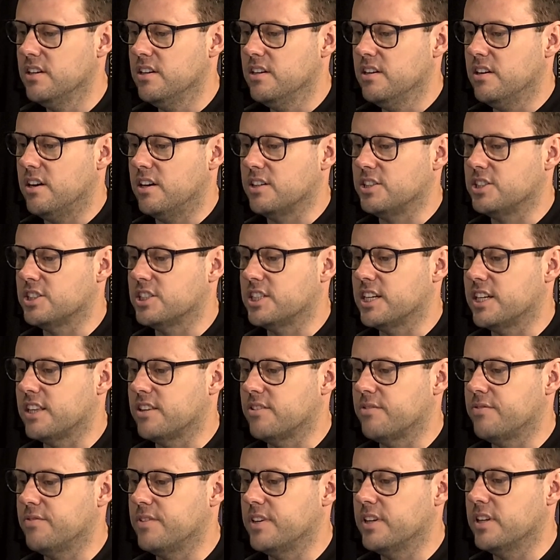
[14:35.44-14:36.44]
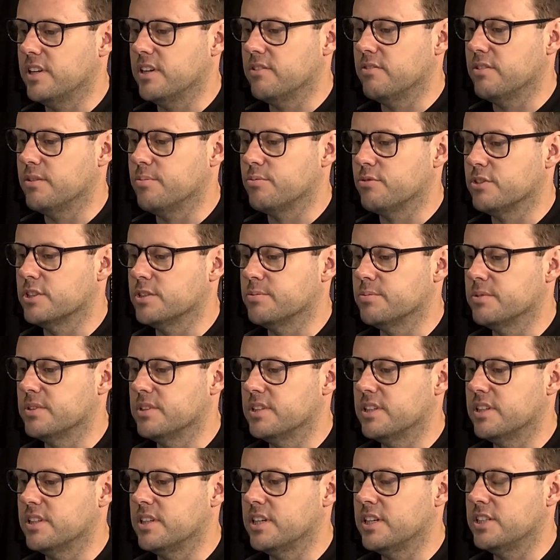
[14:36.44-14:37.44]
I just get the feeling with Brisbane
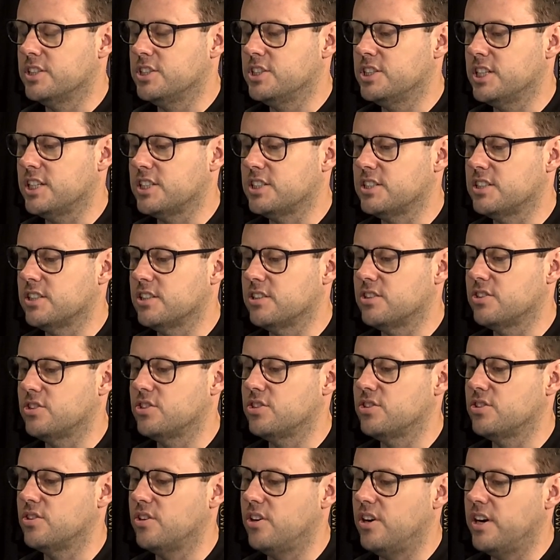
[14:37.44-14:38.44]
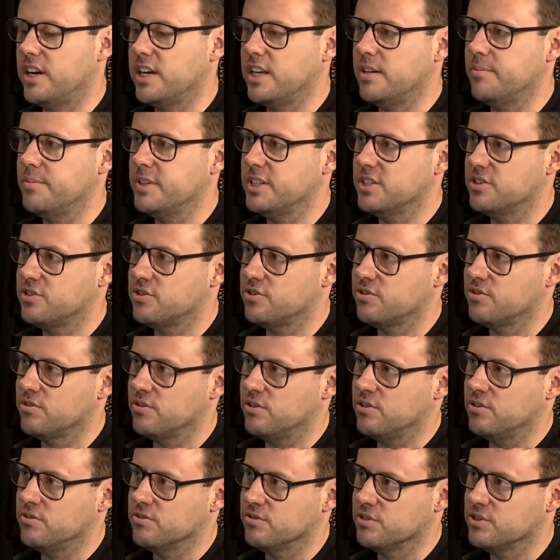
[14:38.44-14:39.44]
that they're just a tiny bit
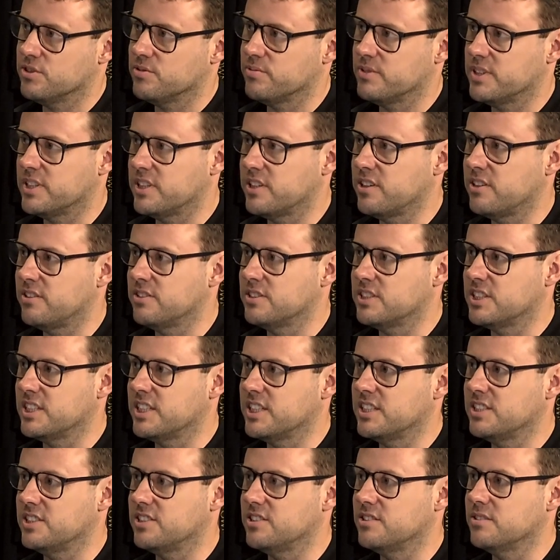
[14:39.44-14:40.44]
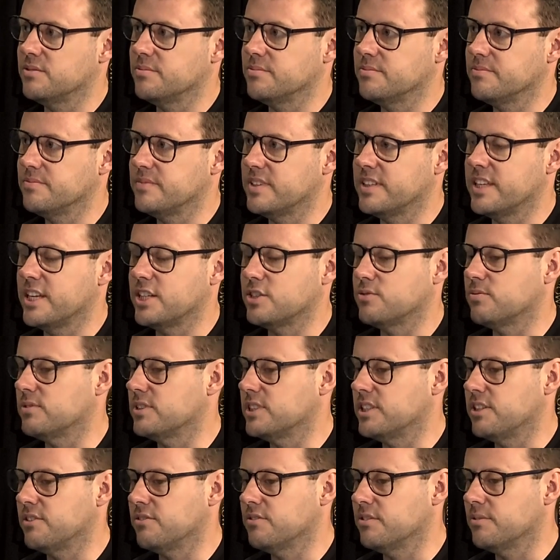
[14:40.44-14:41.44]
too loose when it goes against them, and that's
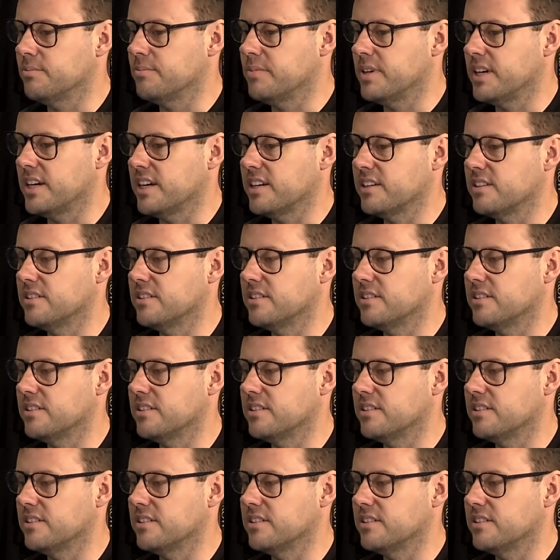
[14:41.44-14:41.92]
what's held them back.